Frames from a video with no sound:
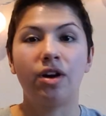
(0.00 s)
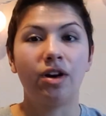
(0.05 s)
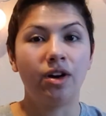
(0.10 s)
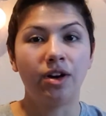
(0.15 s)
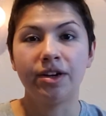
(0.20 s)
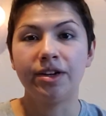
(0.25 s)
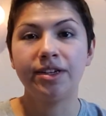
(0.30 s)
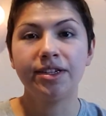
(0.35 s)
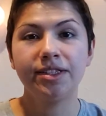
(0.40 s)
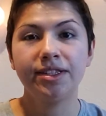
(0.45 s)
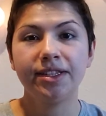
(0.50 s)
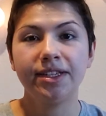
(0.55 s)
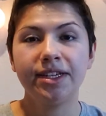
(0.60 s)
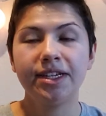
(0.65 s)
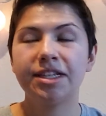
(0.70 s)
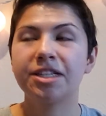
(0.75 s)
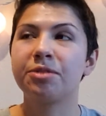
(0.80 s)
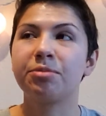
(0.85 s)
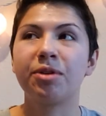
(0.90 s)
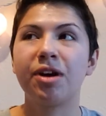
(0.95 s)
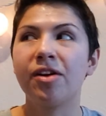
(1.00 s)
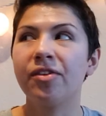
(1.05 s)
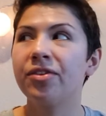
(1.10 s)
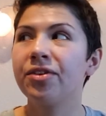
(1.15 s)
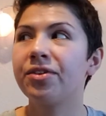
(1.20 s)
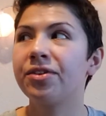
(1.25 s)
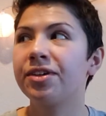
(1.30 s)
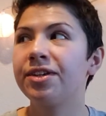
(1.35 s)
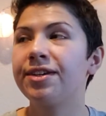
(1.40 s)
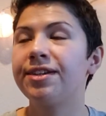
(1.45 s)
Honestly, it's probably
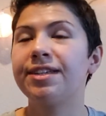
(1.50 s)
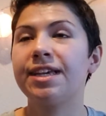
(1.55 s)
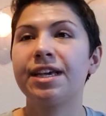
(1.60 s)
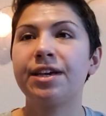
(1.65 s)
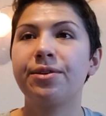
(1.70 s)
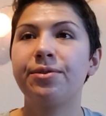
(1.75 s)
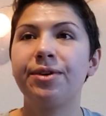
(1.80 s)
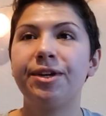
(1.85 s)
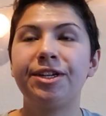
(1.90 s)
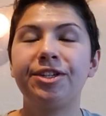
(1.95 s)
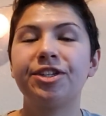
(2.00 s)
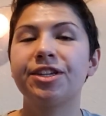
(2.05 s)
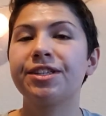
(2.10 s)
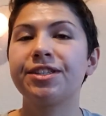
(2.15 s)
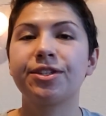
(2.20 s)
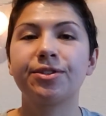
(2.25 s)
going to take a week just